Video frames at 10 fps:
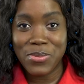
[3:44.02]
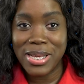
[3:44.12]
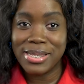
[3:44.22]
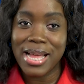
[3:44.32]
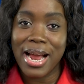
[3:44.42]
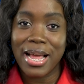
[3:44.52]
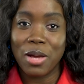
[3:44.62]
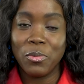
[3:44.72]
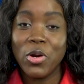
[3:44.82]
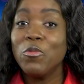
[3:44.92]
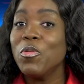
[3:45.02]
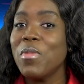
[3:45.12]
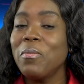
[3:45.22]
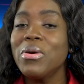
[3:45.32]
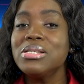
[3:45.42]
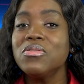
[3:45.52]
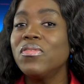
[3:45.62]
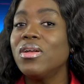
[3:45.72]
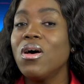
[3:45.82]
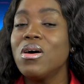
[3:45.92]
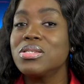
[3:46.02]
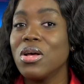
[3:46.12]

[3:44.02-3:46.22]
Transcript: week's StarCap. Remember to follow us